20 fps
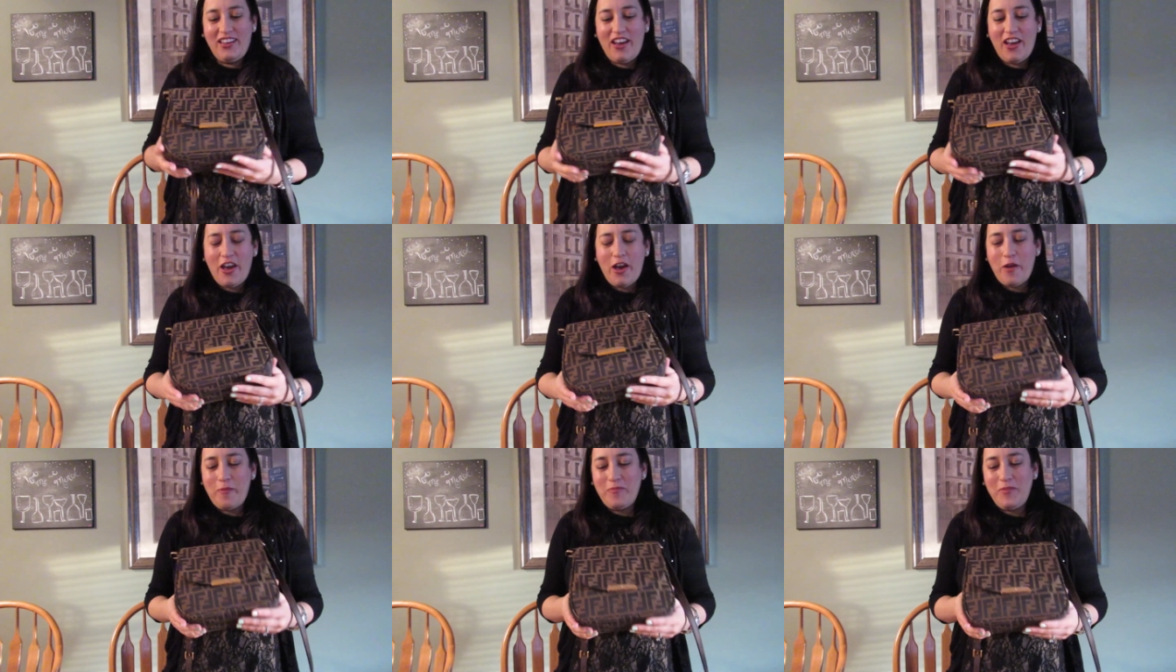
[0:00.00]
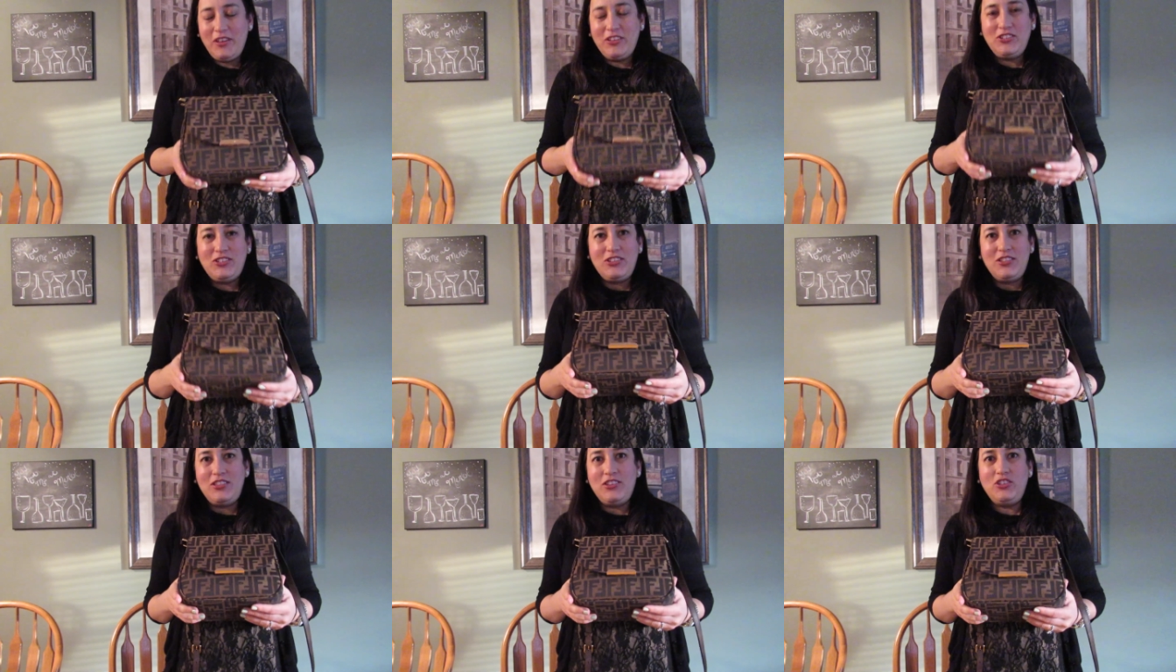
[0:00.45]
Um,
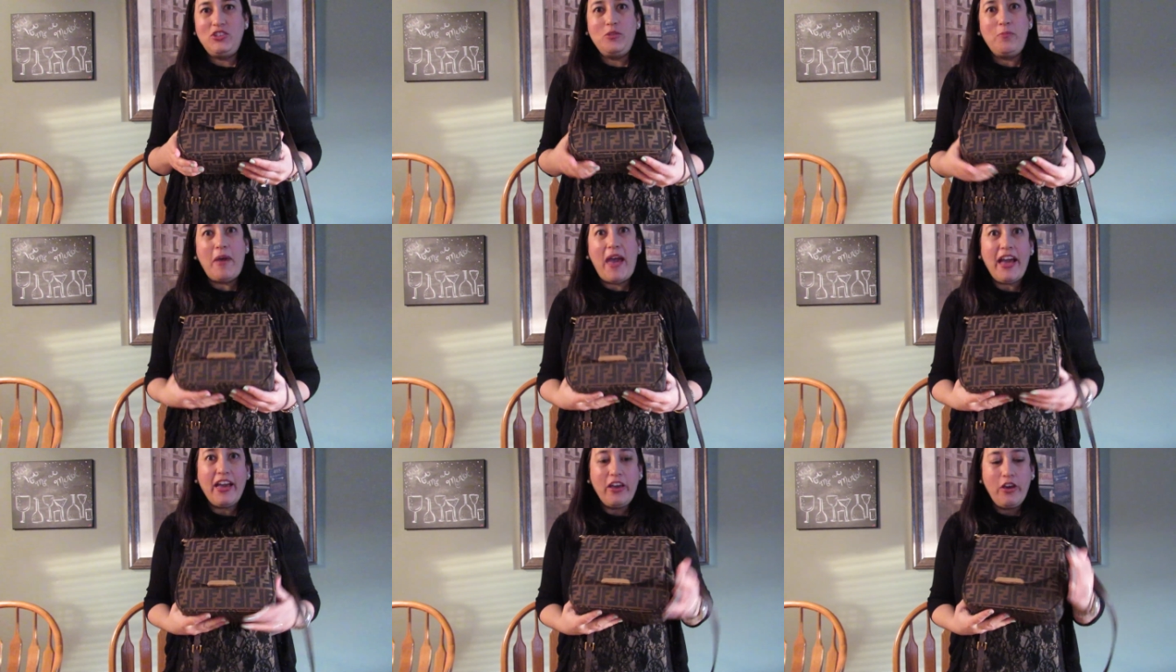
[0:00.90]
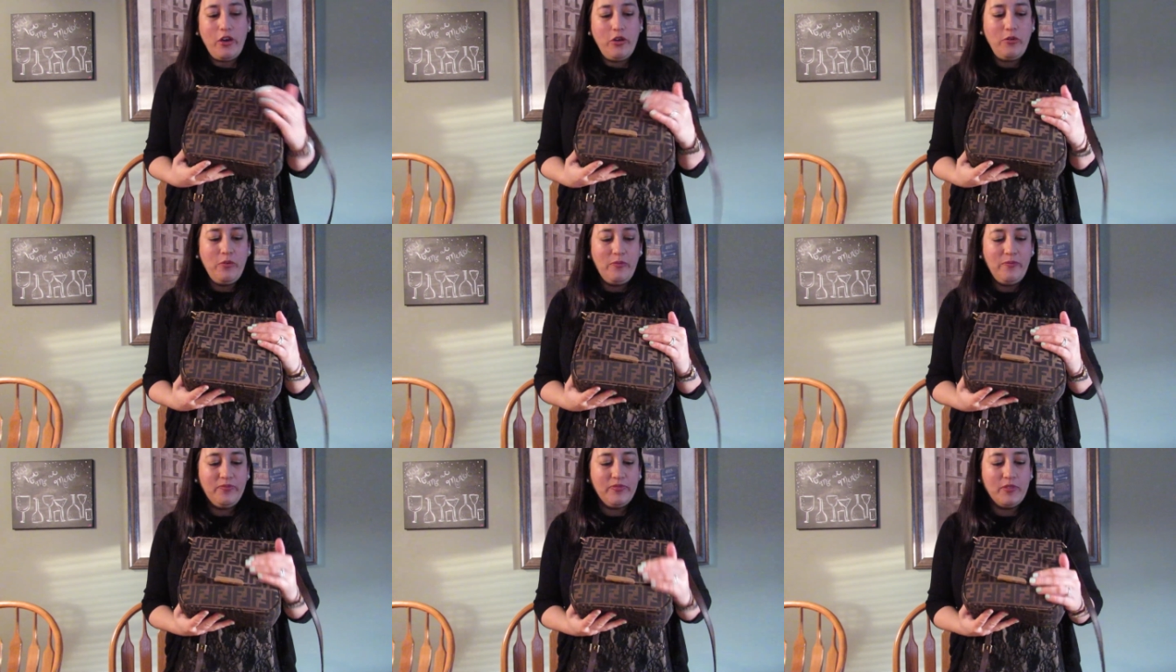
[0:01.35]
it's the
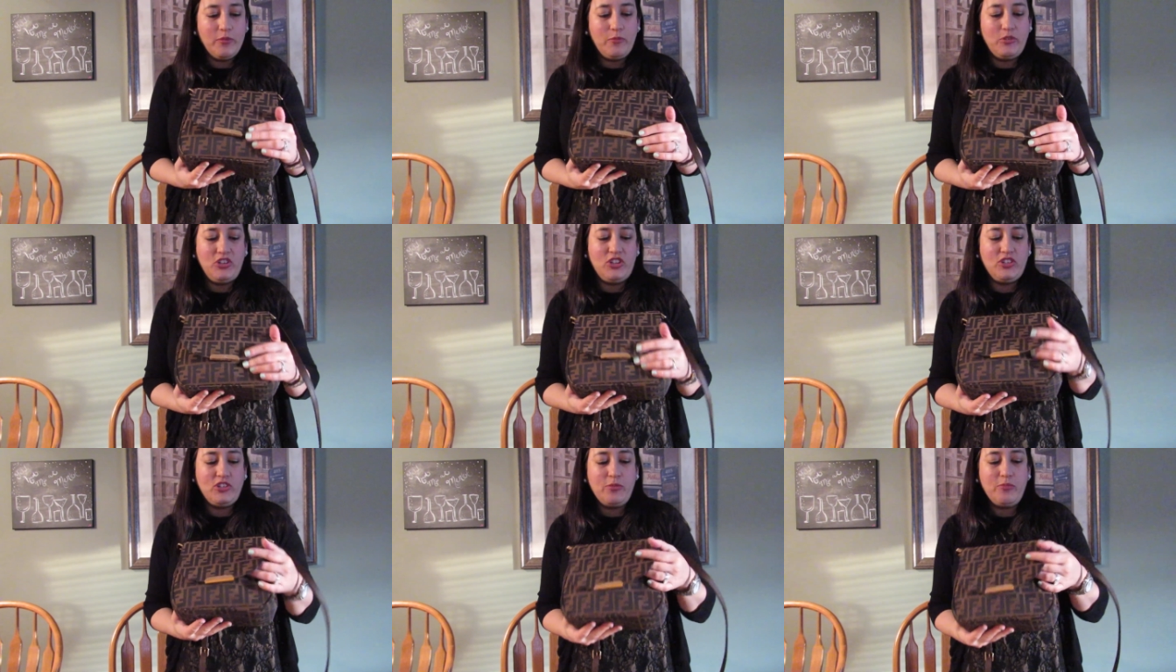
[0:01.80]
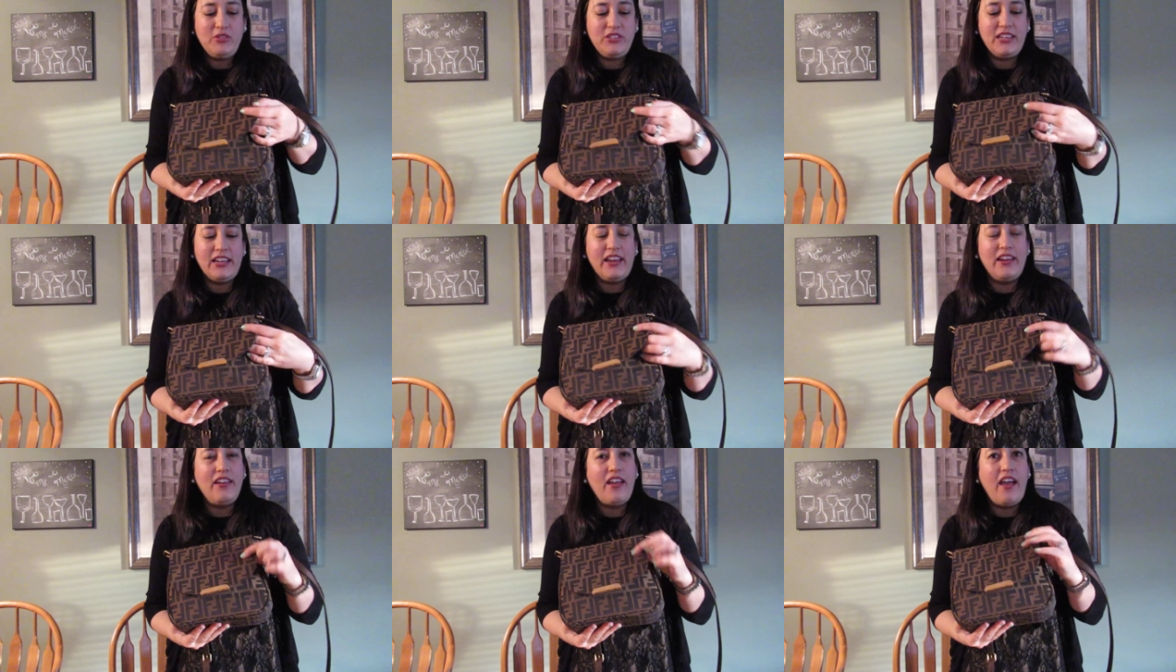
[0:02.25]
tobacco, which is almost
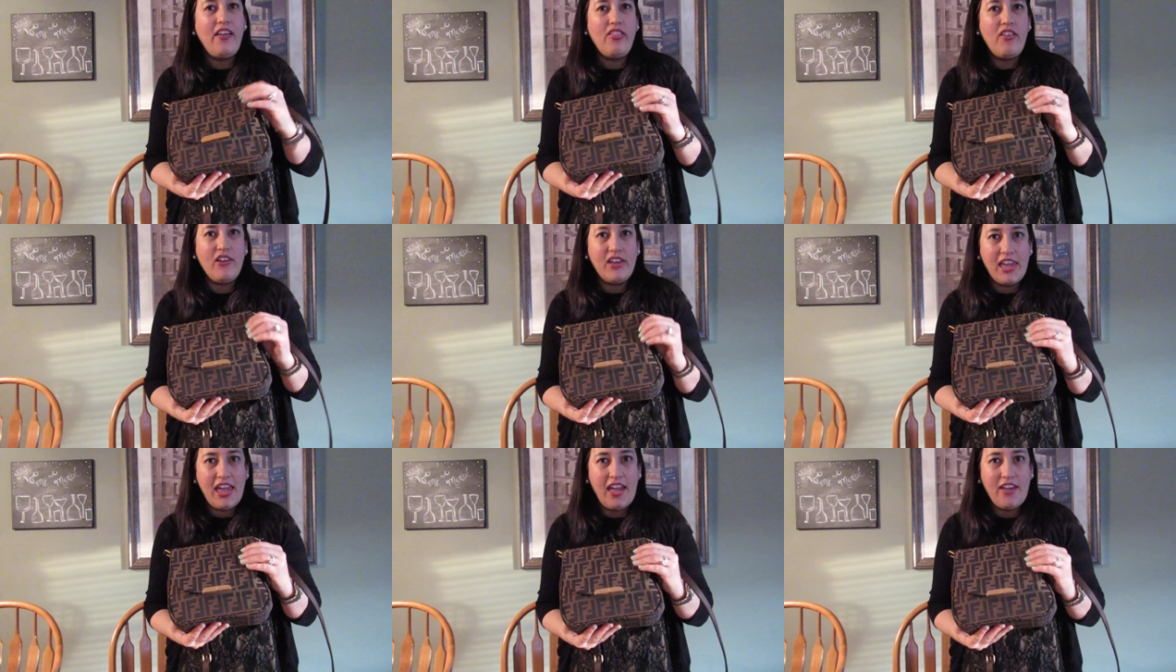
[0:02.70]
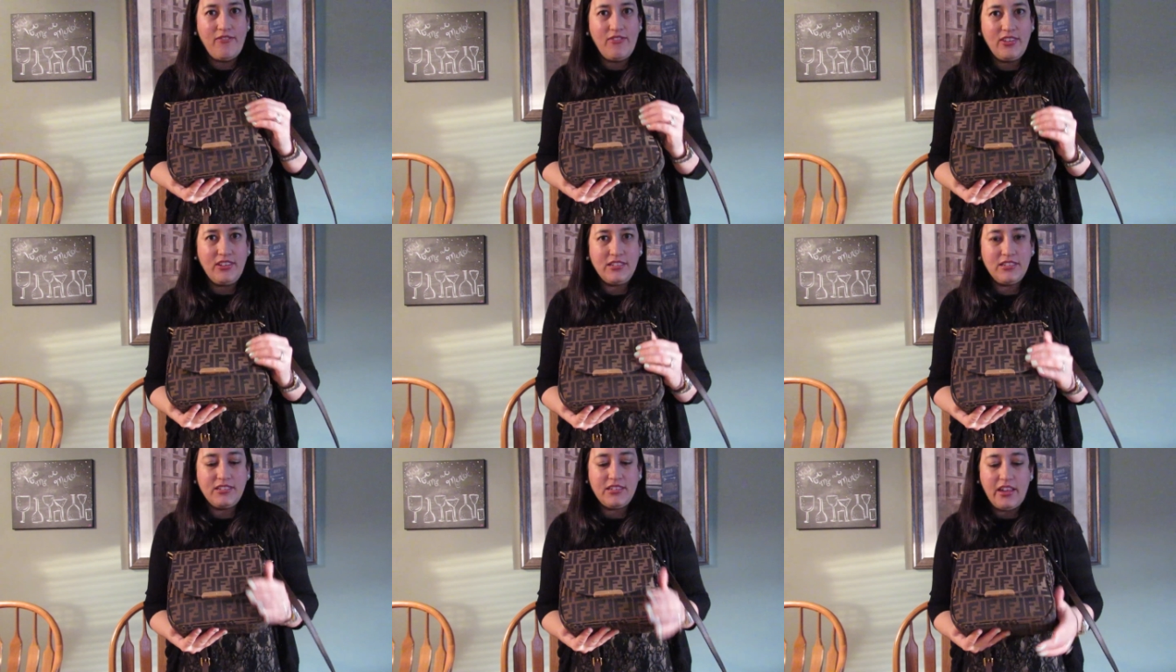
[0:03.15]
like a nylon
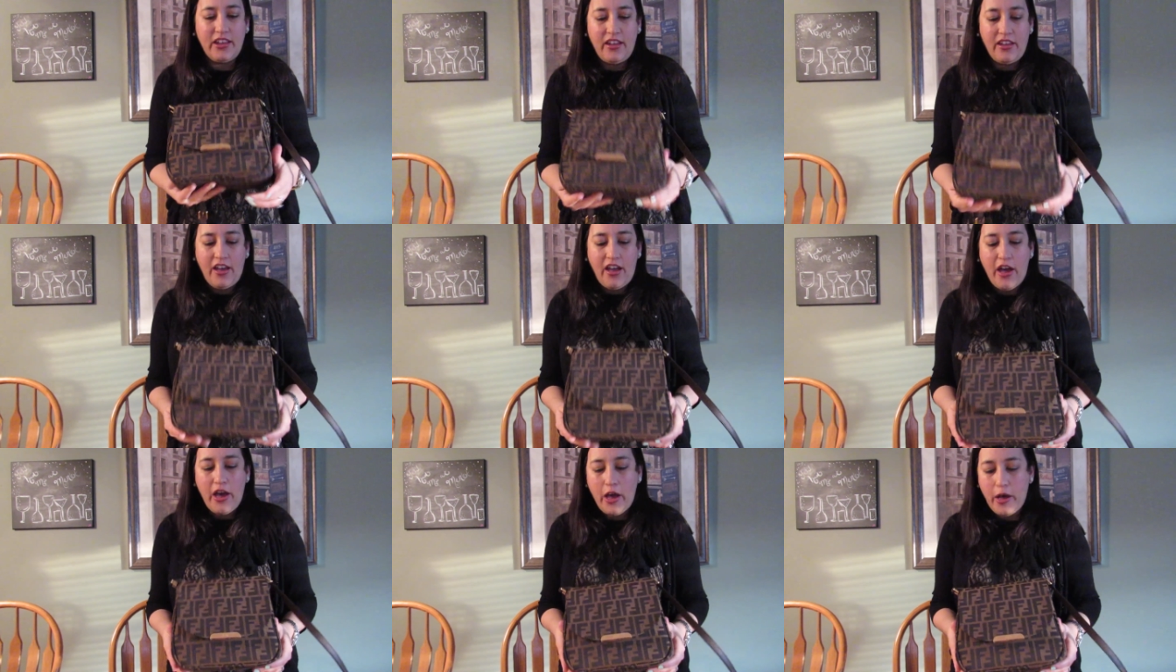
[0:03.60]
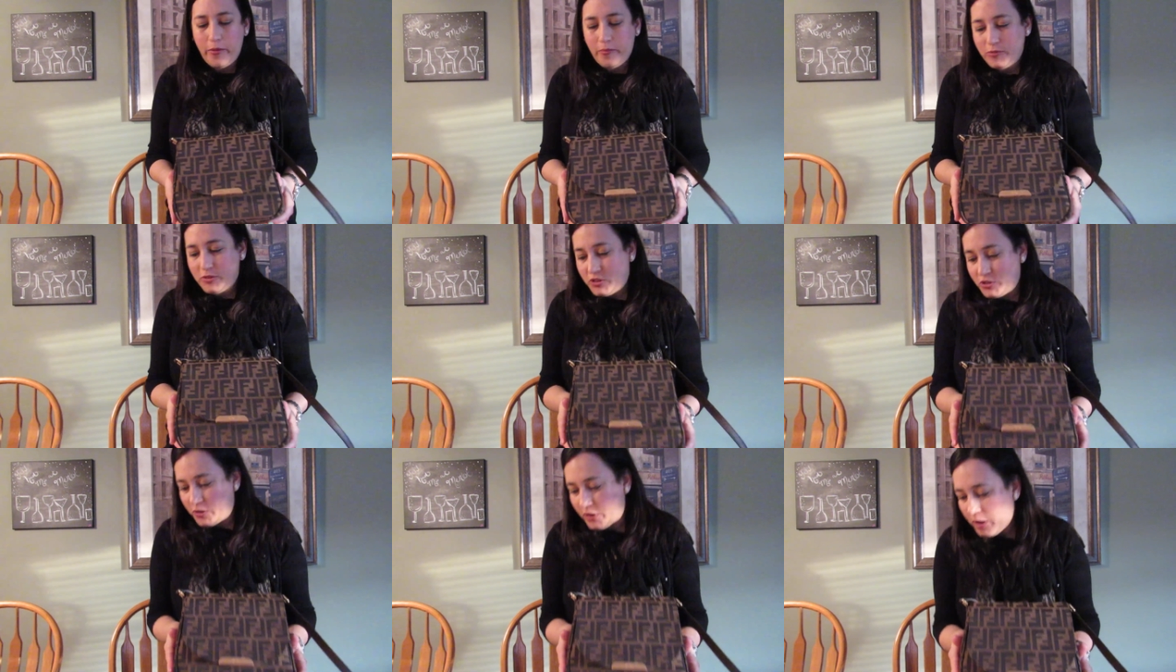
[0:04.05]
canvas
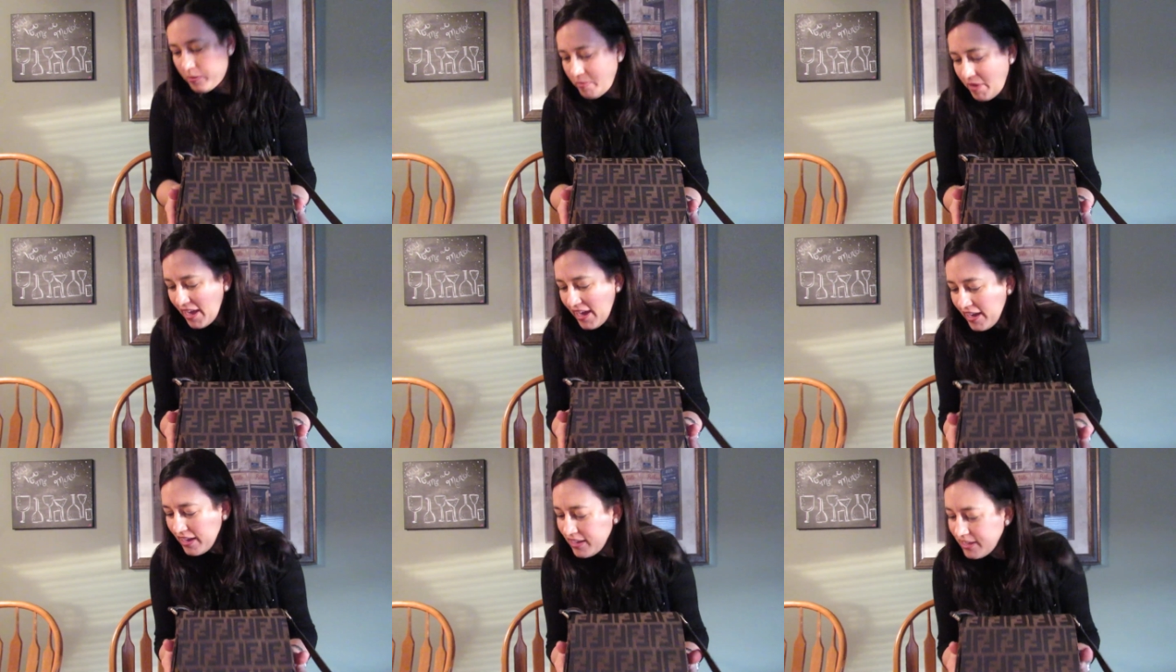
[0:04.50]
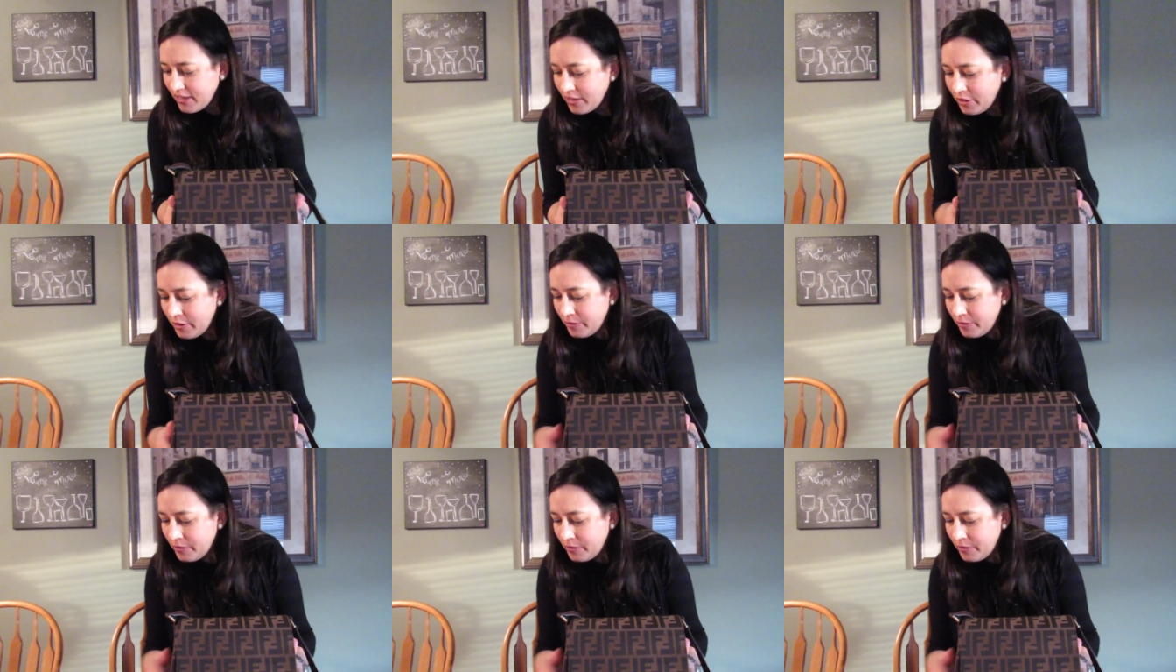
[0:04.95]
um, Zucca bag.